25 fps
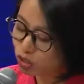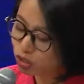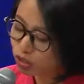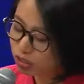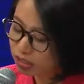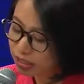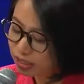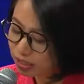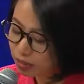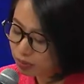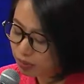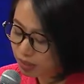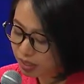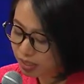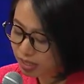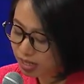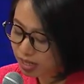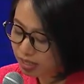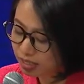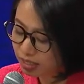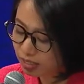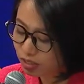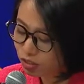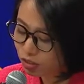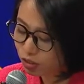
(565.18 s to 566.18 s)
a little bit
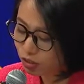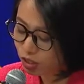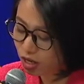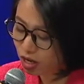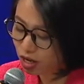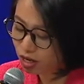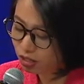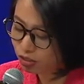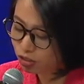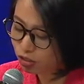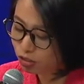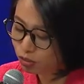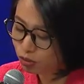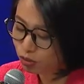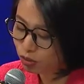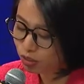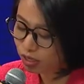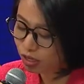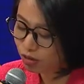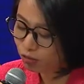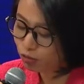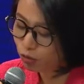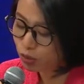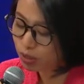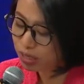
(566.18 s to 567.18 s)
into the
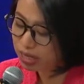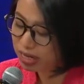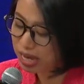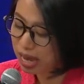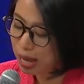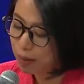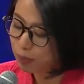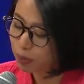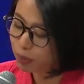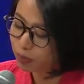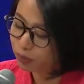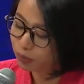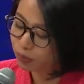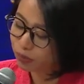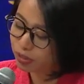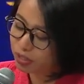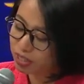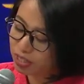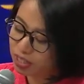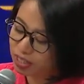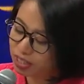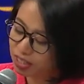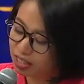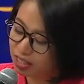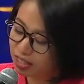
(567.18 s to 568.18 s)
foreign capital.
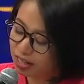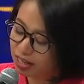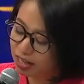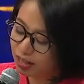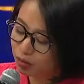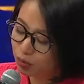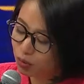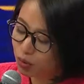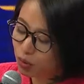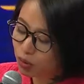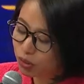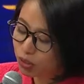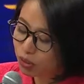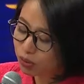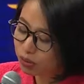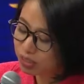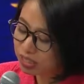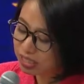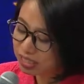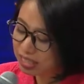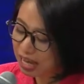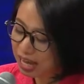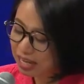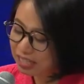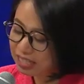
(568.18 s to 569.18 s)
We all know
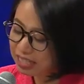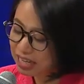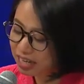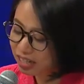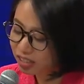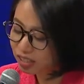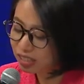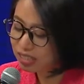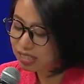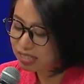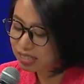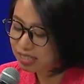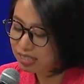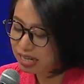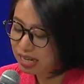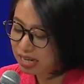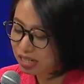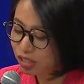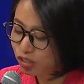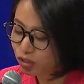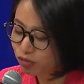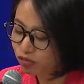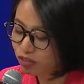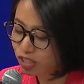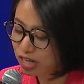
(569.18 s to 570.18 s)
at the early
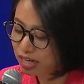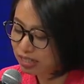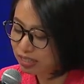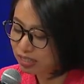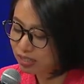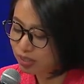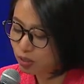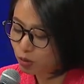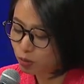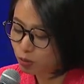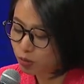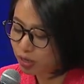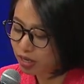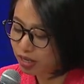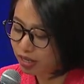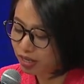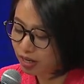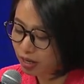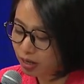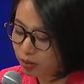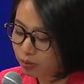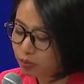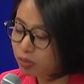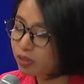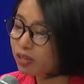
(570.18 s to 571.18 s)
stage of China's opening
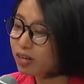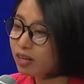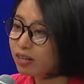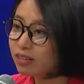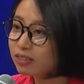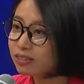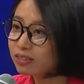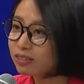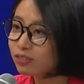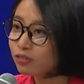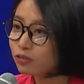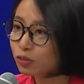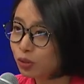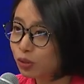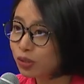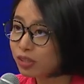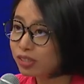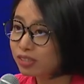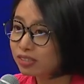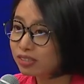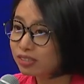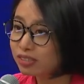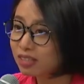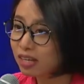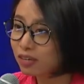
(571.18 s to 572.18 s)
up, the
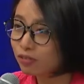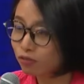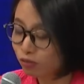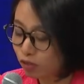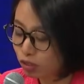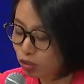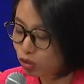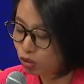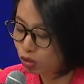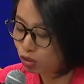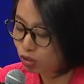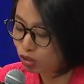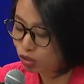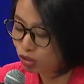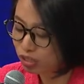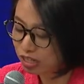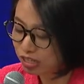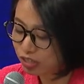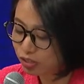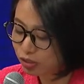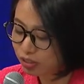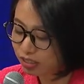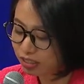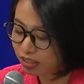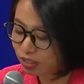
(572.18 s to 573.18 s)
foreign investors
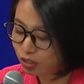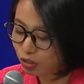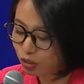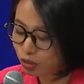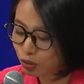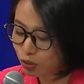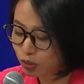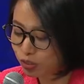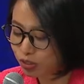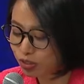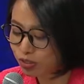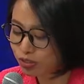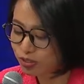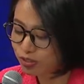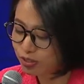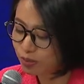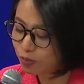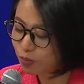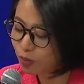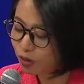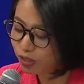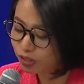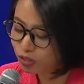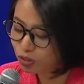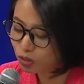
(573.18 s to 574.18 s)
actually enjoyed
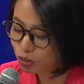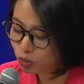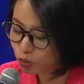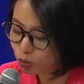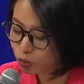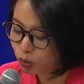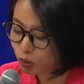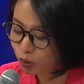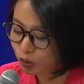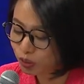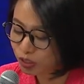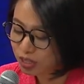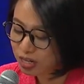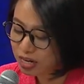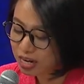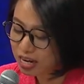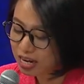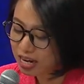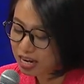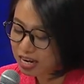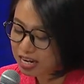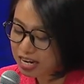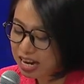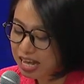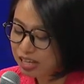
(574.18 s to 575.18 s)
somewhat super
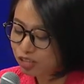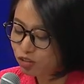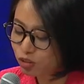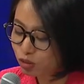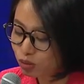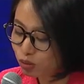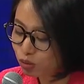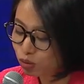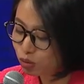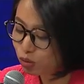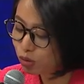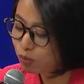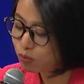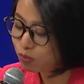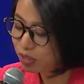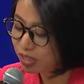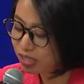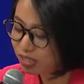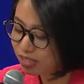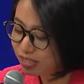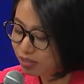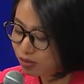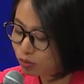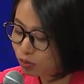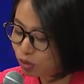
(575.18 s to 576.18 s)
national
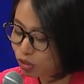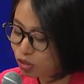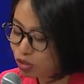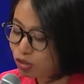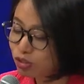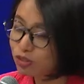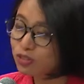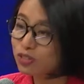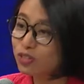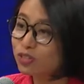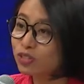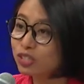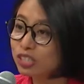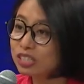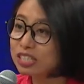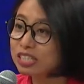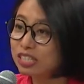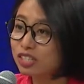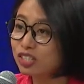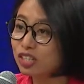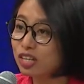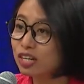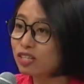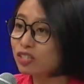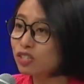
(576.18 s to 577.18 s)
treatment, which certainly
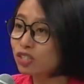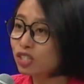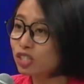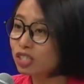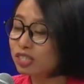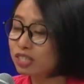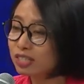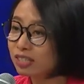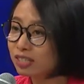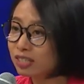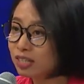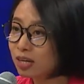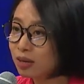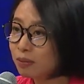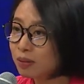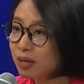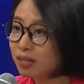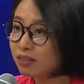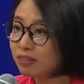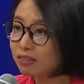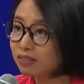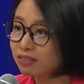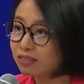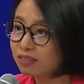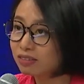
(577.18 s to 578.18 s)
changed in
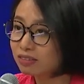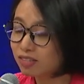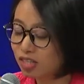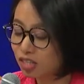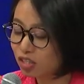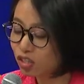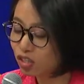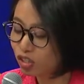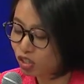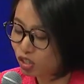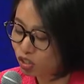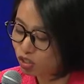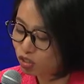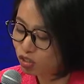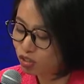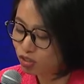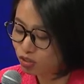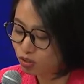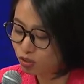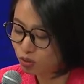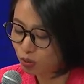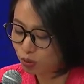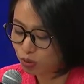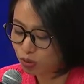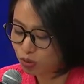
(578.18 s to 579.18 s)
about 10 years
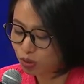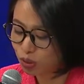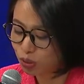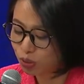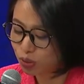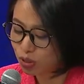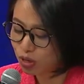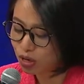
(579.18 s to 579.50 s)
or so.